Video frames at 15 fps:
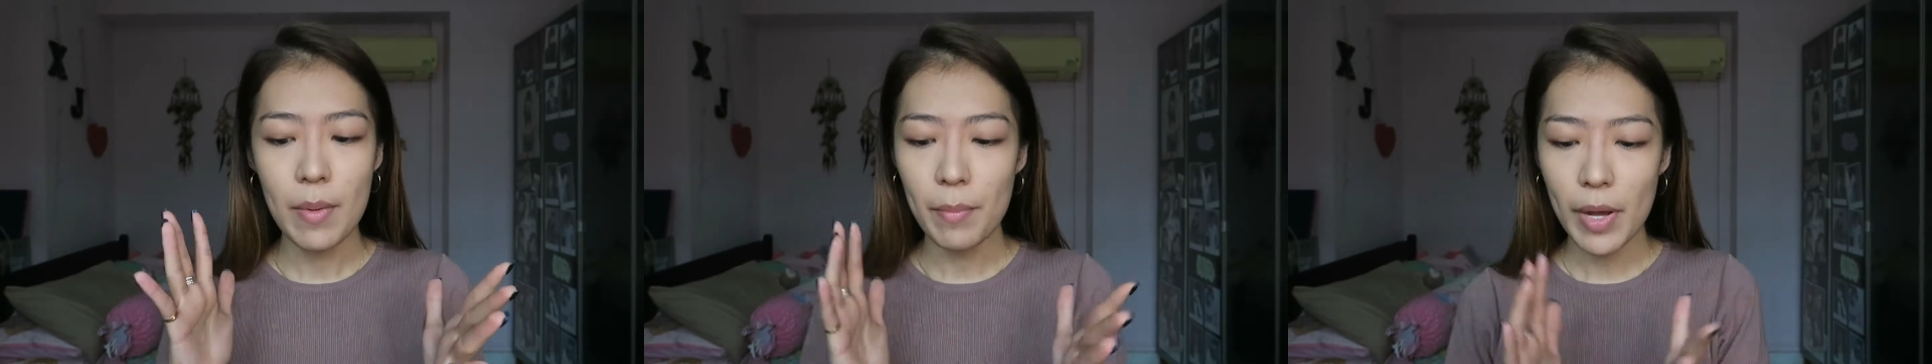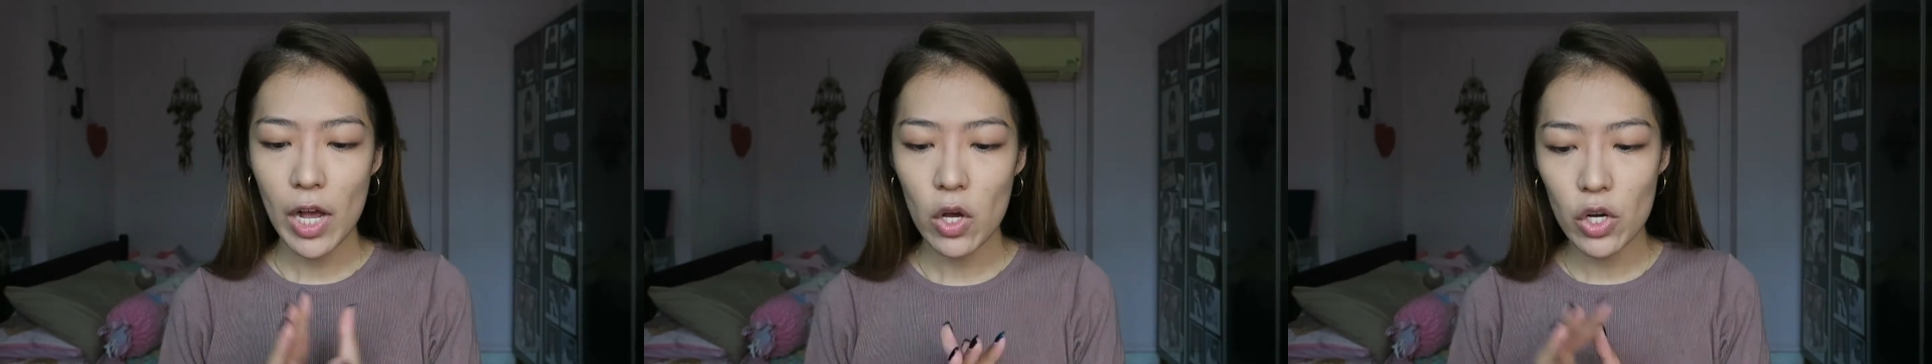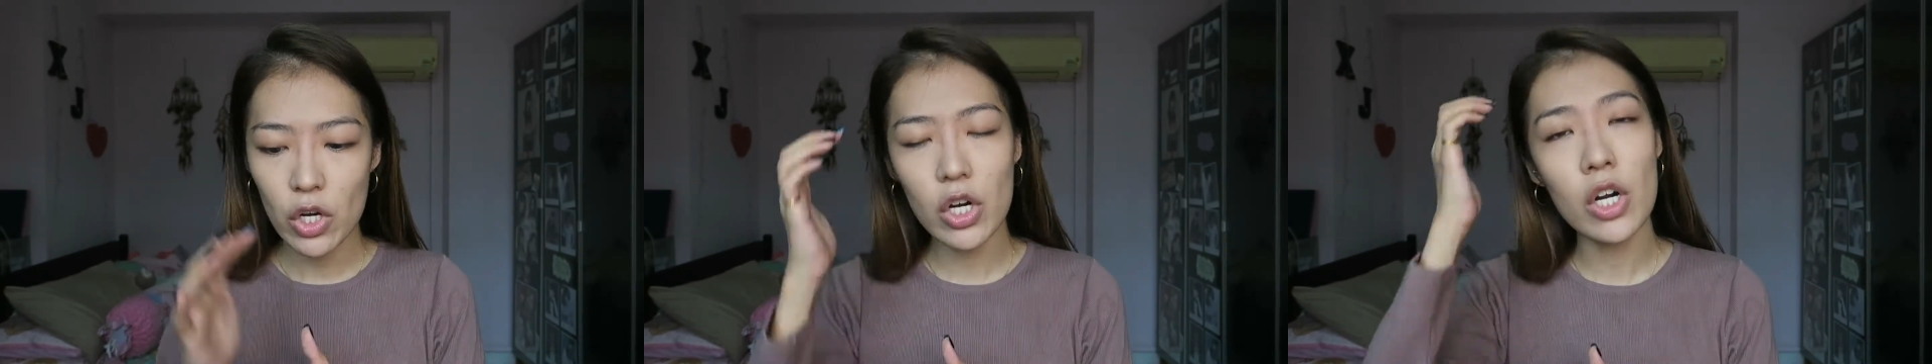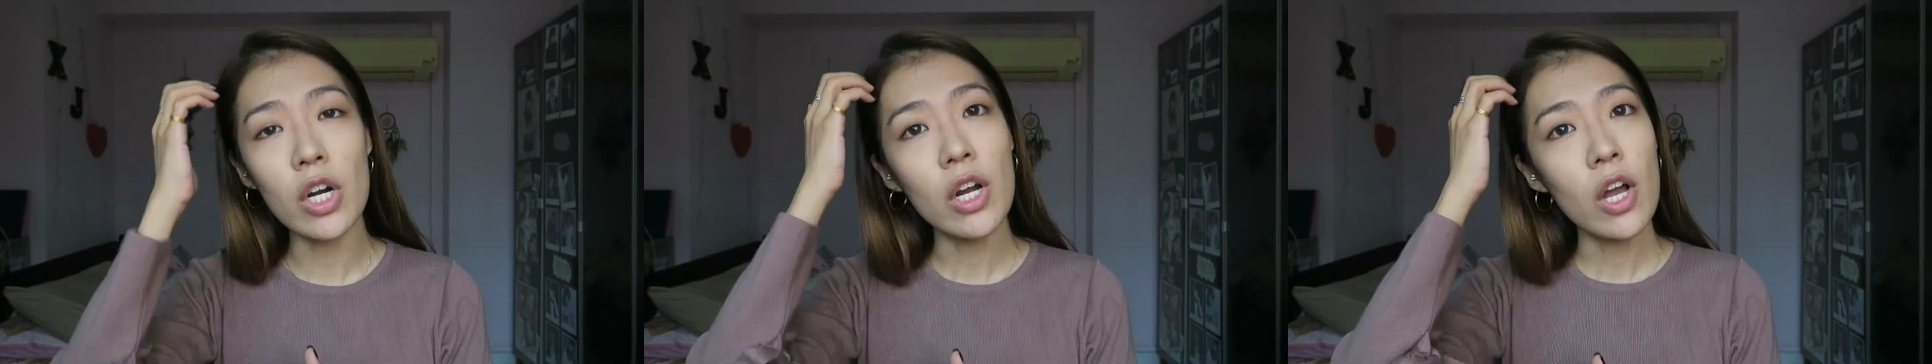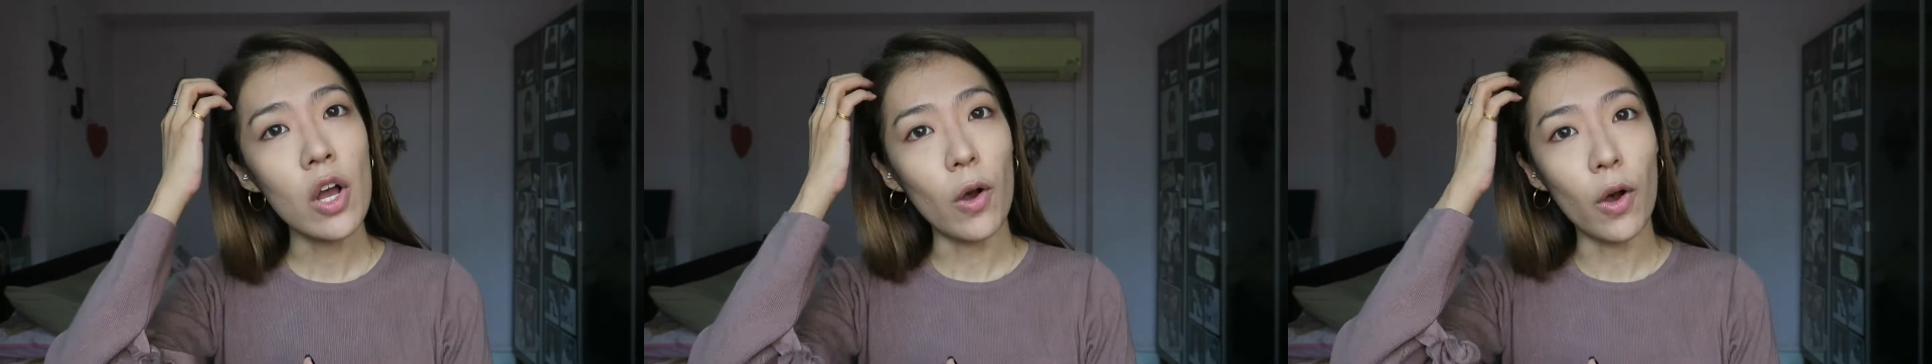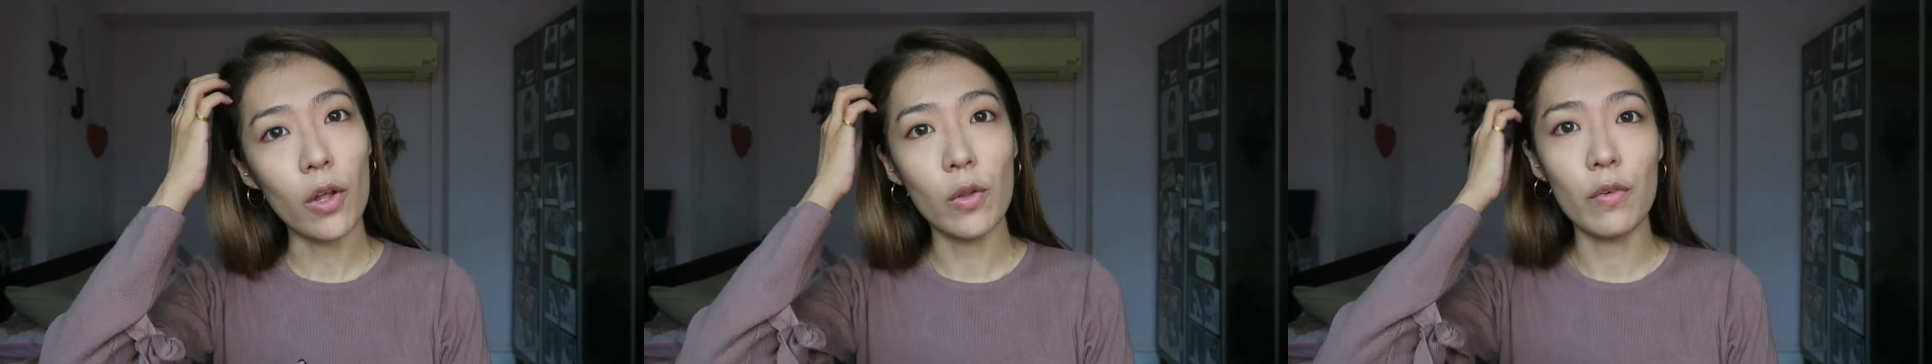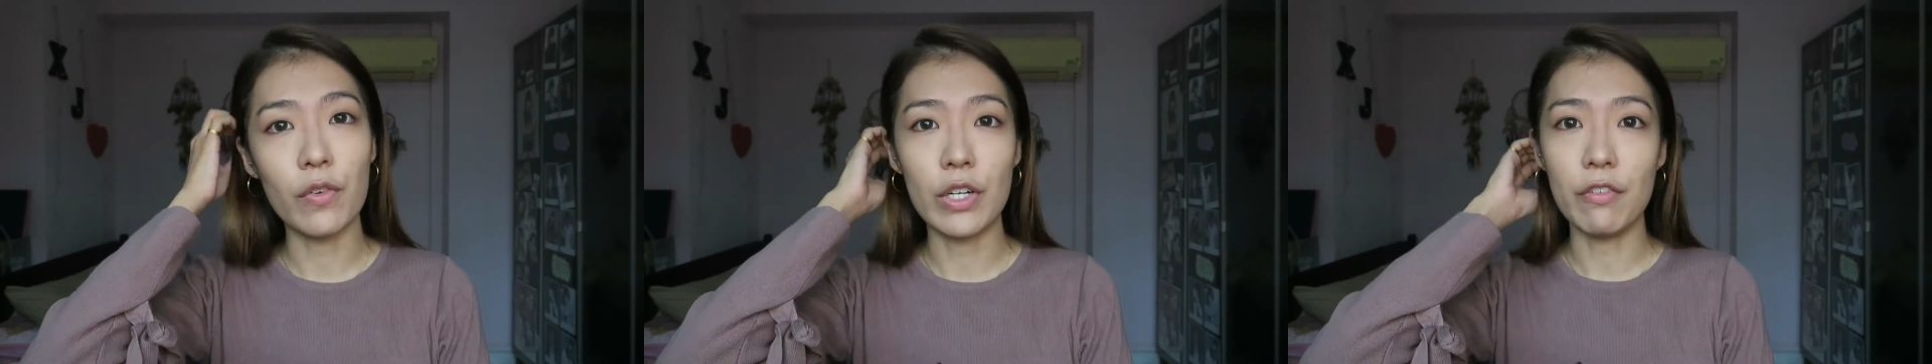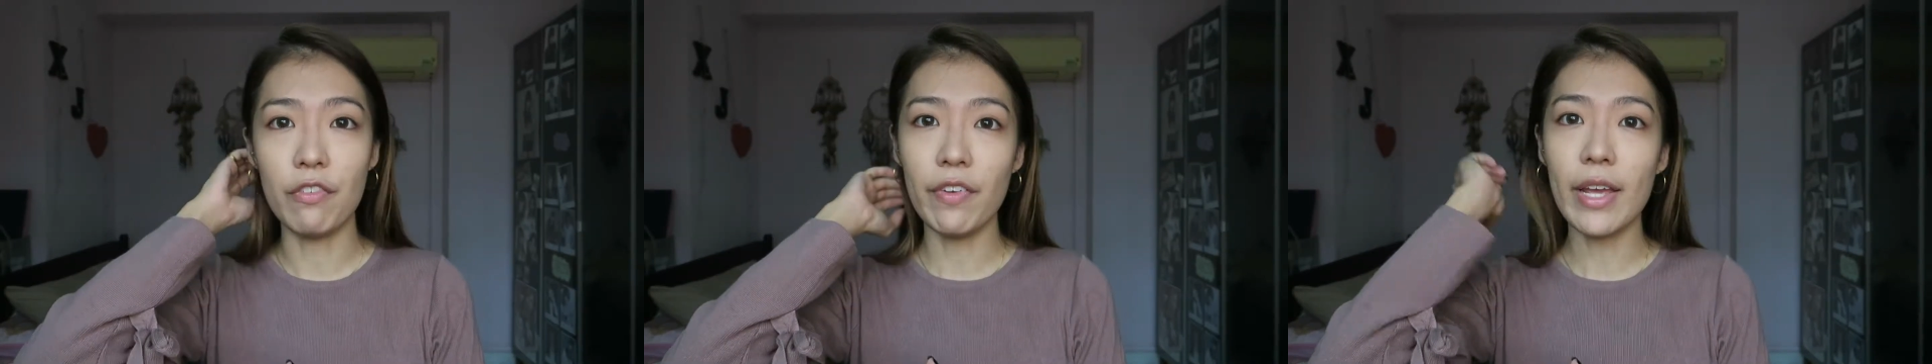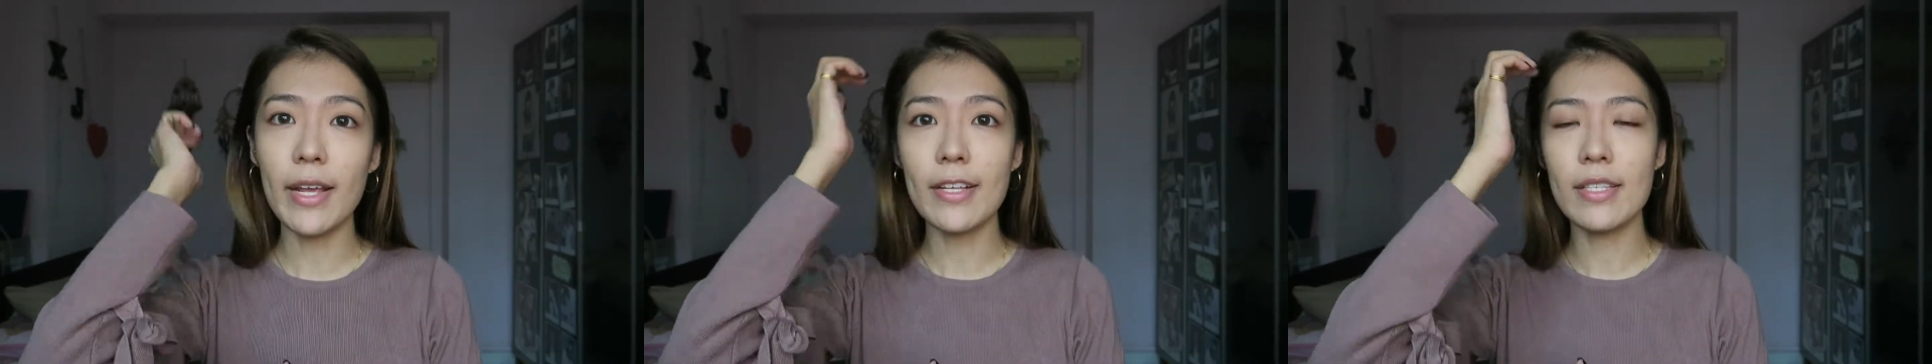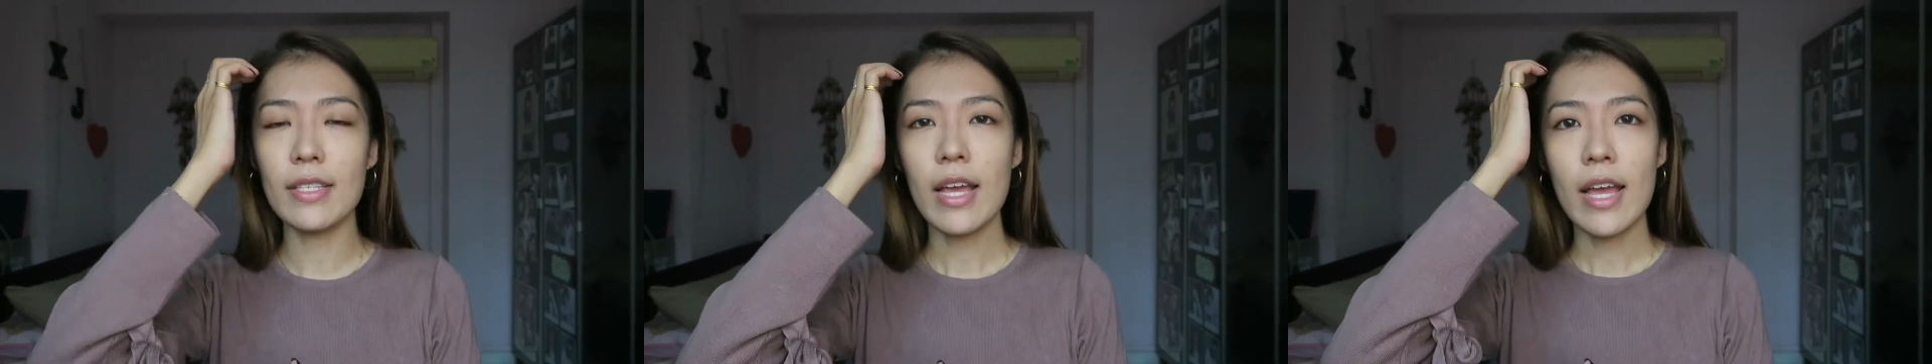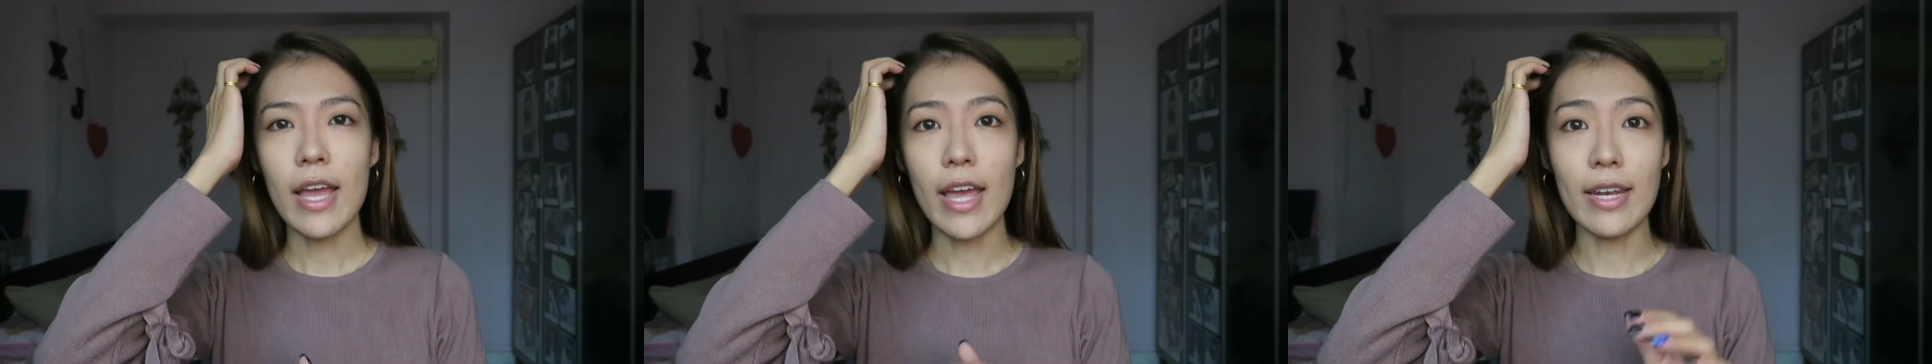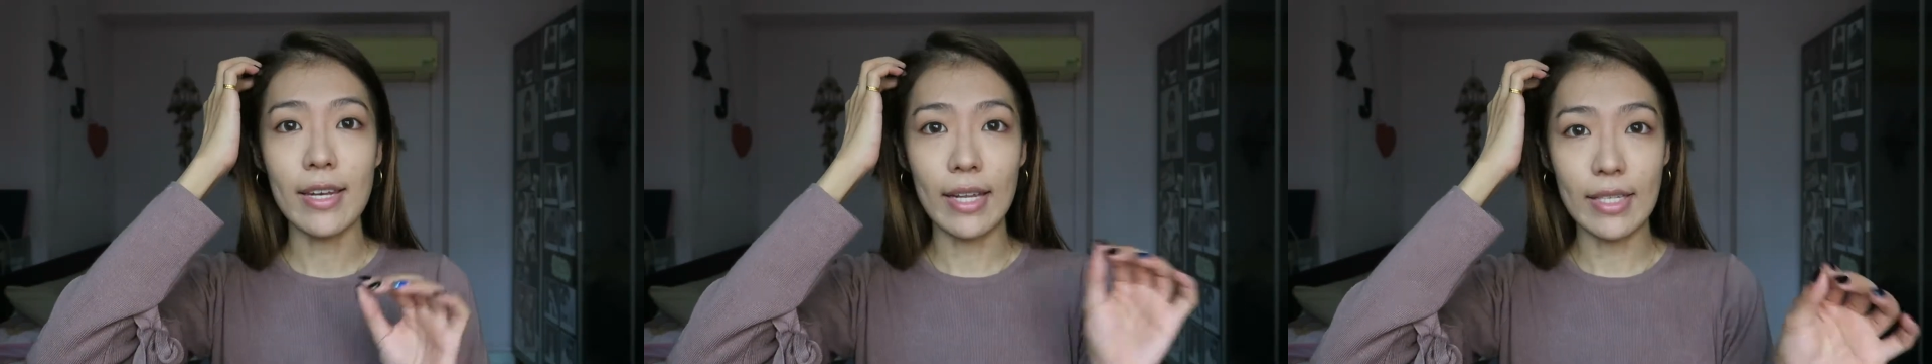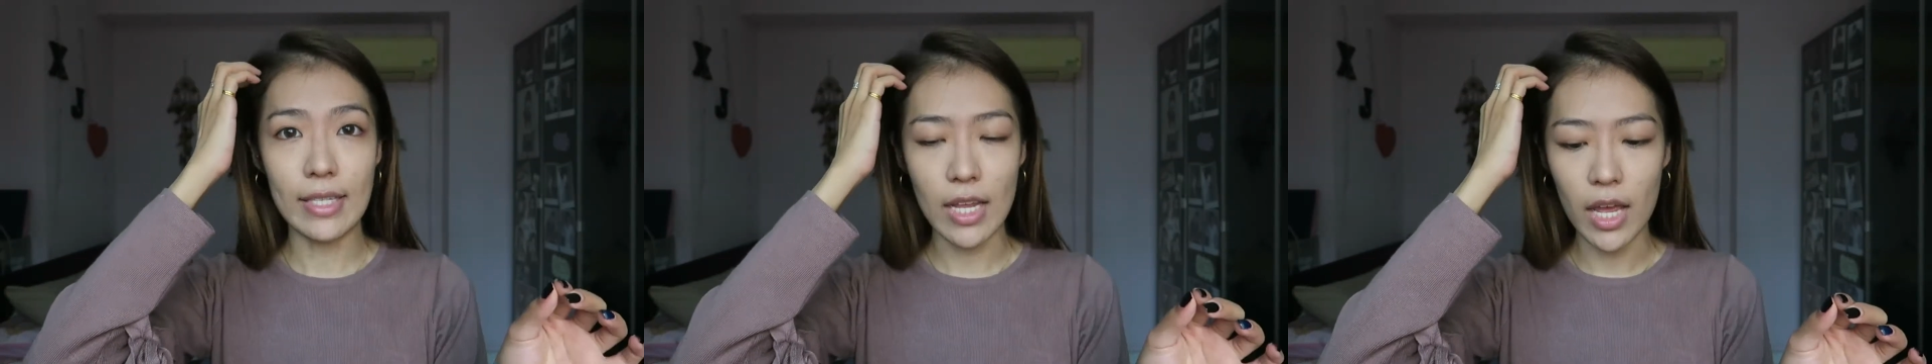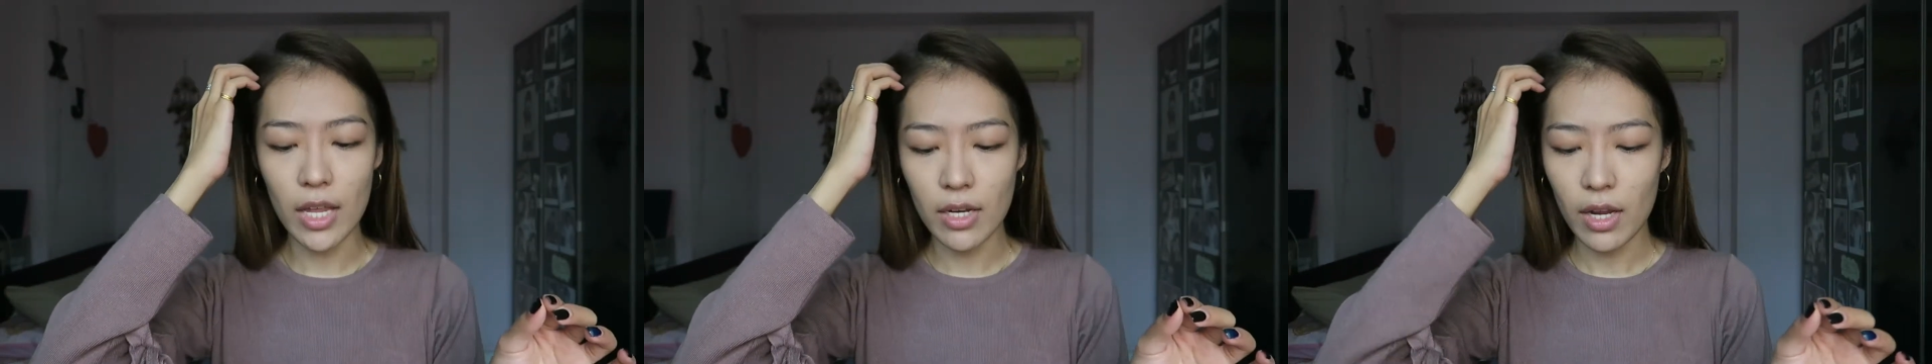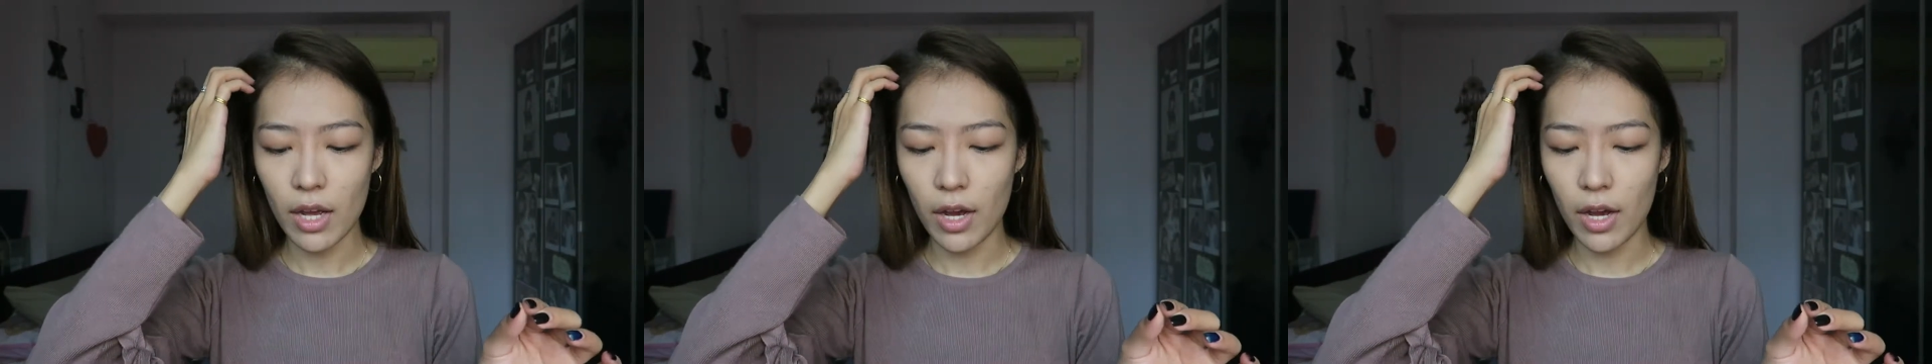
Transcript: powder all over the face, and that's it.